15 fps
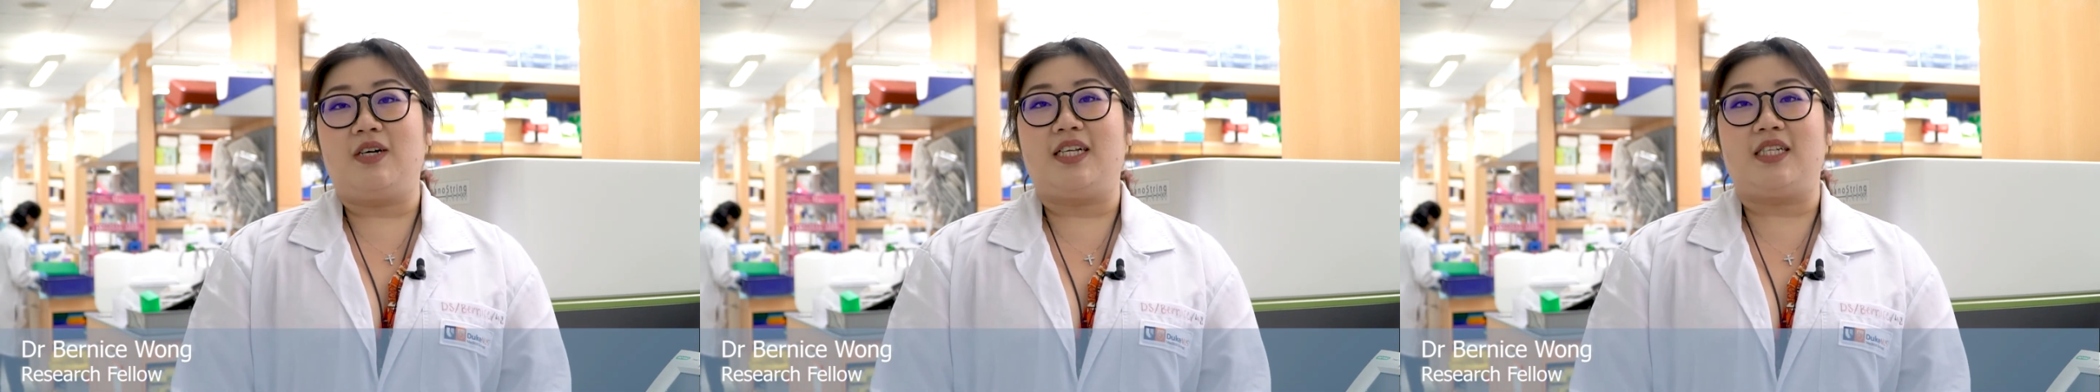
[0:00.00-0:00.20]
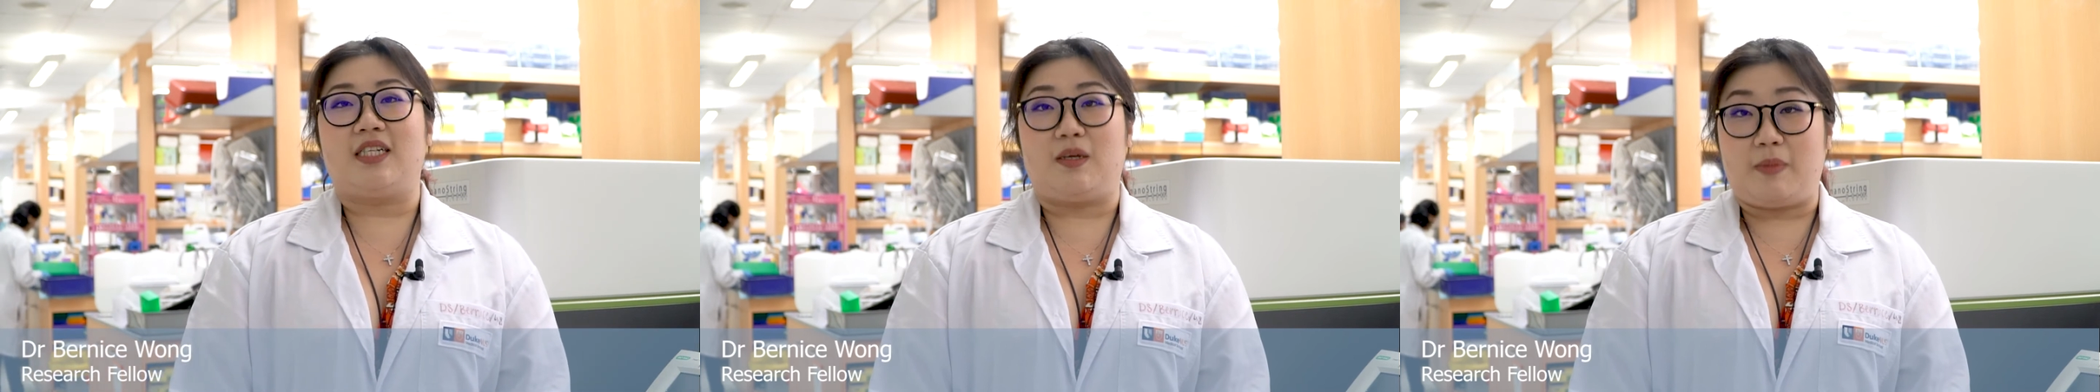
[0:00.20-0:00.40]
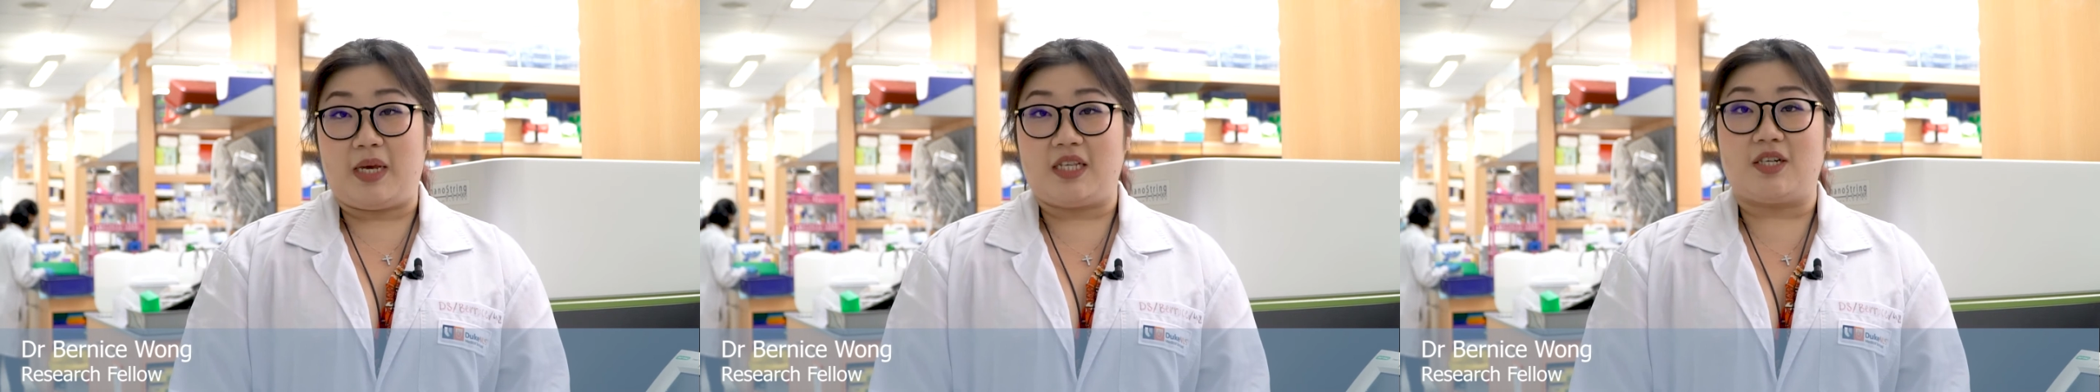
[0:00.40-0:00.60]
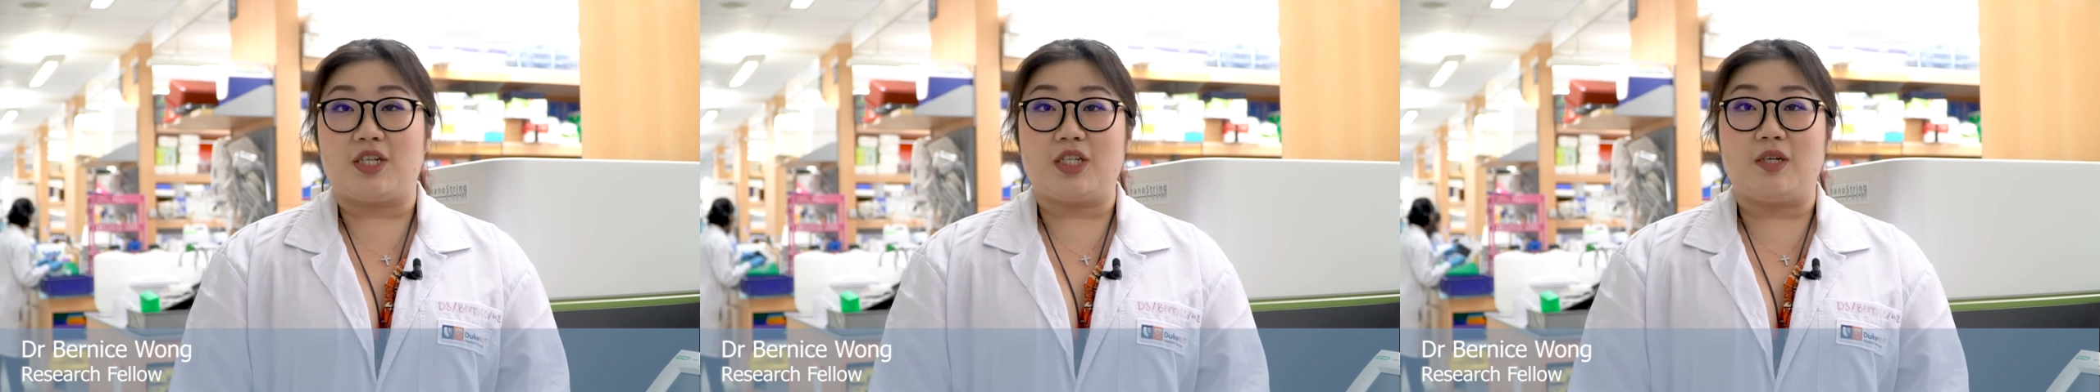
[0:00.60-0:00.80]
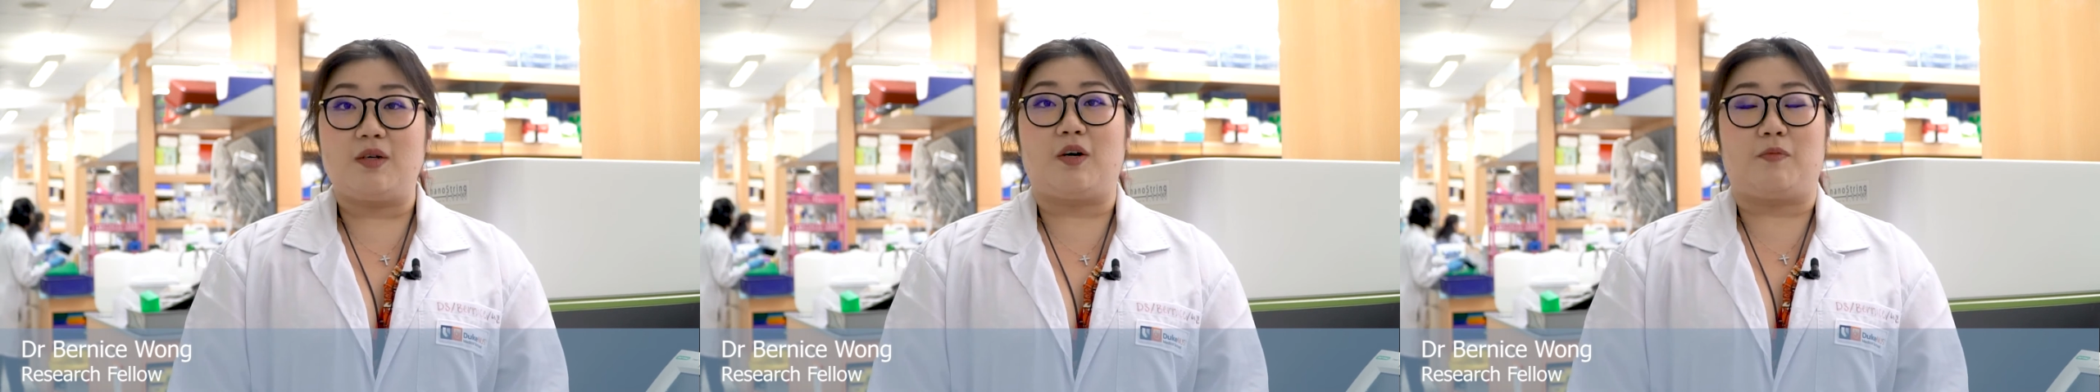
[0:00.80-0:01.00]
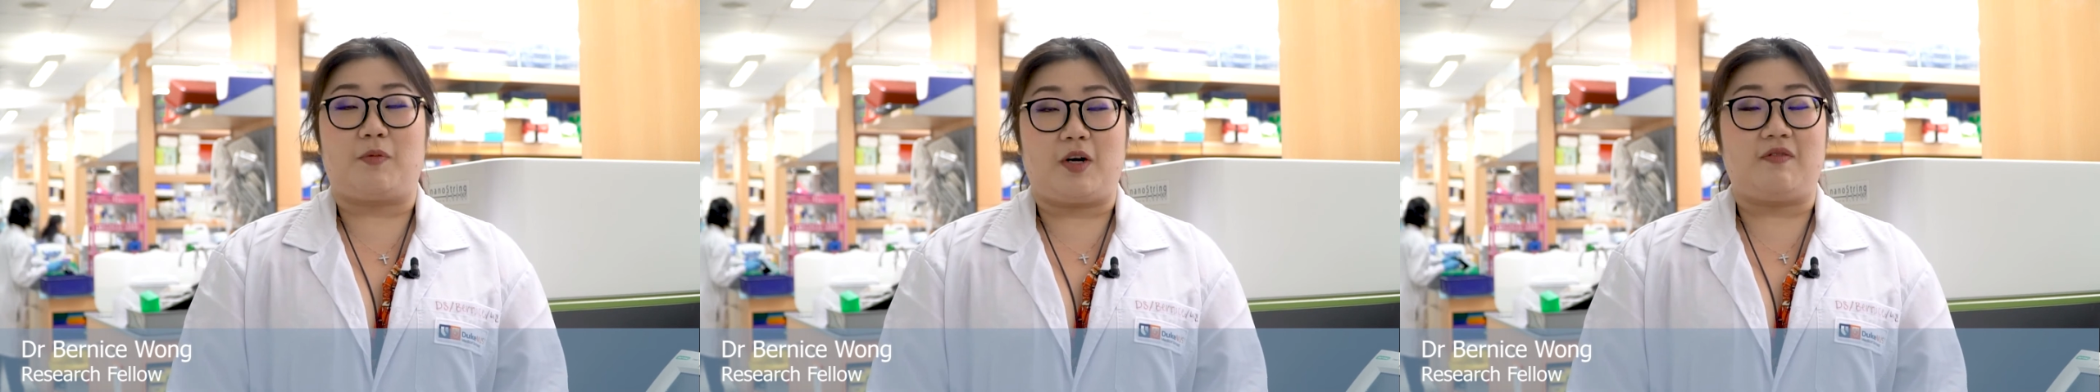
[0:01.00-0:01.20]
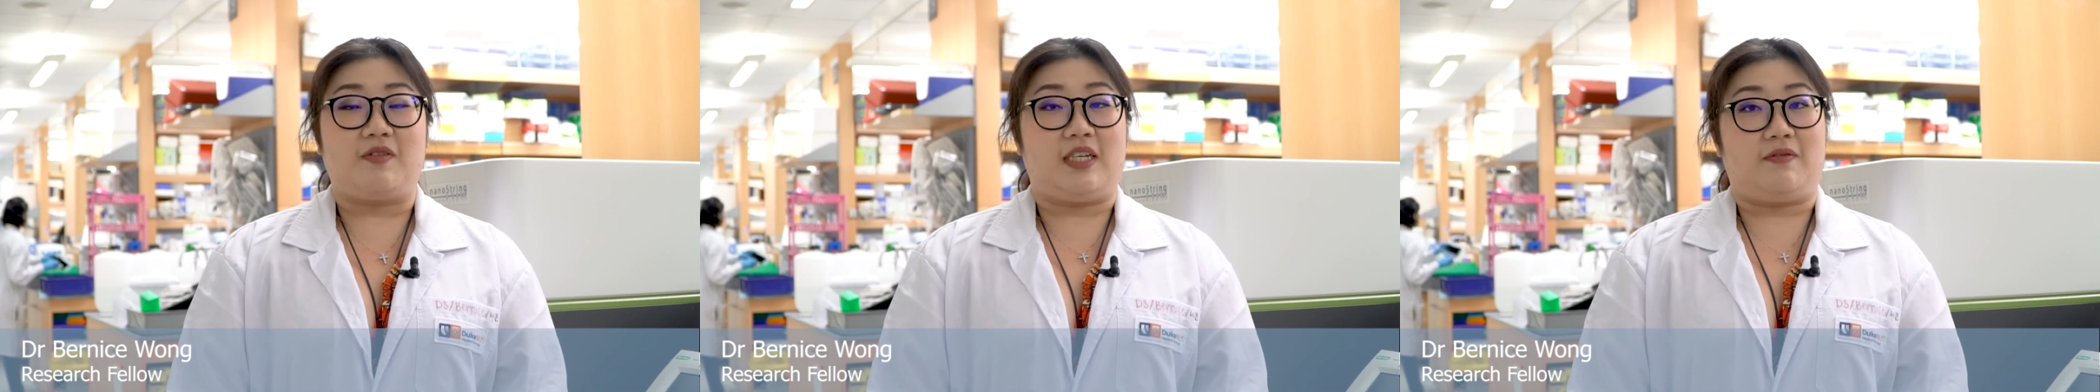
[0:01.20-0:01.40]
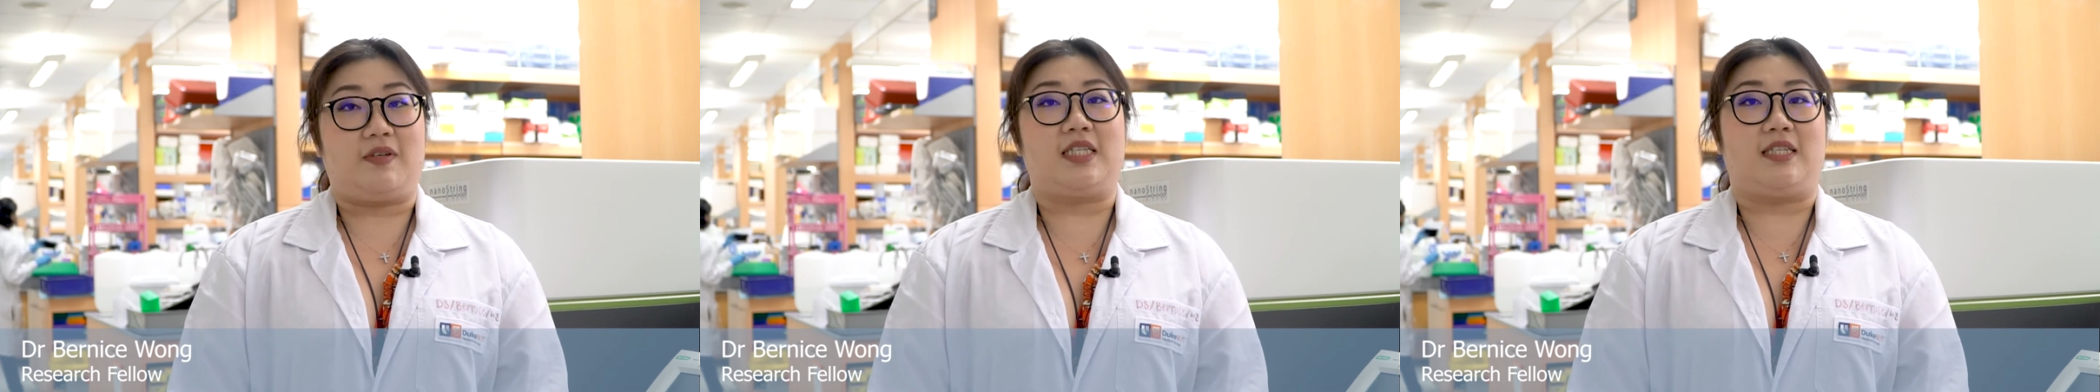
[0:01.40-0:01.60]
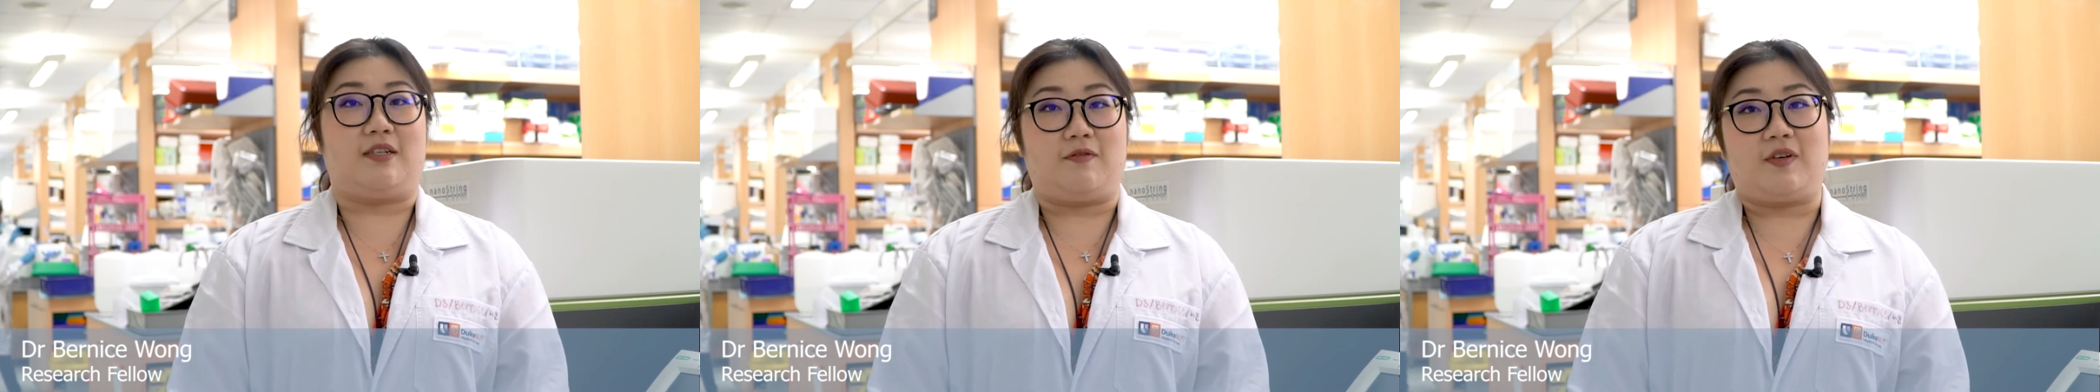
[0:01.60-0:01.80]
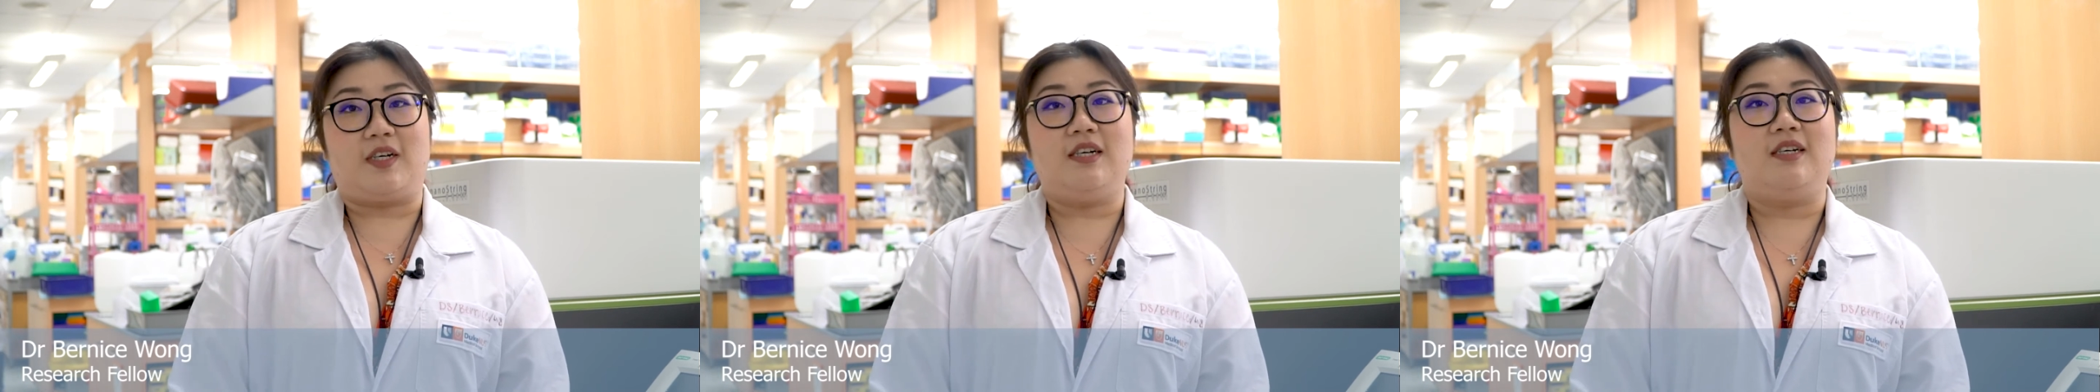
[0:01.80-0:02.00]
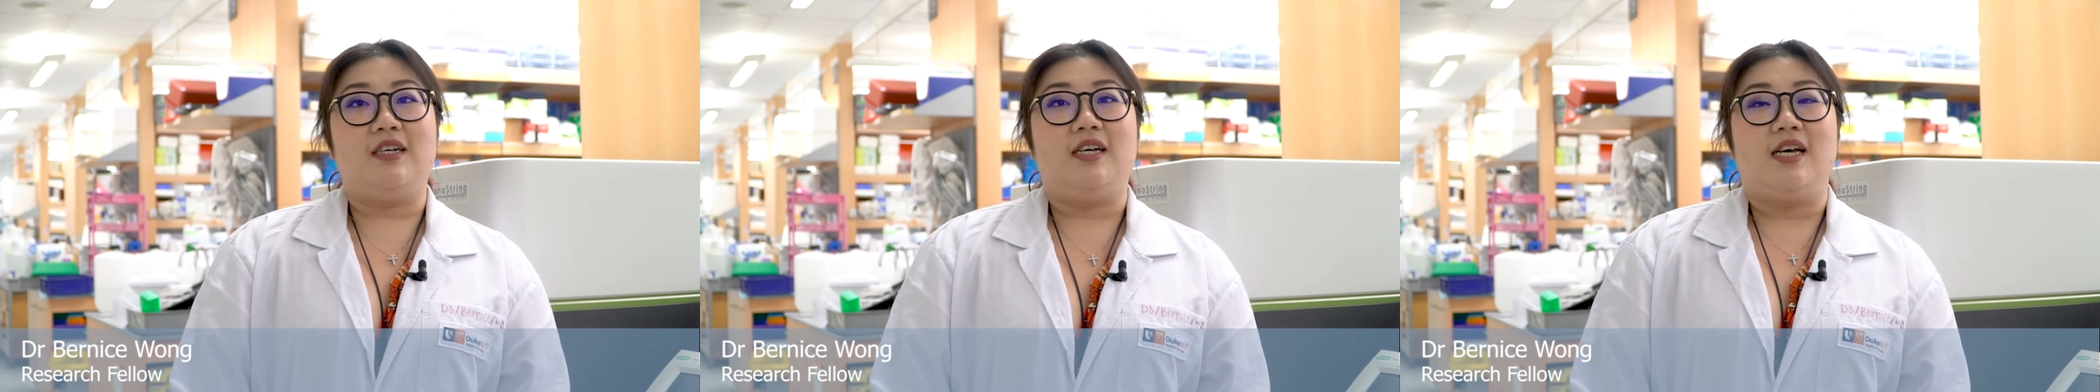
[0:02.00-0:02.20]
under the mentorship of Prof. David Silver.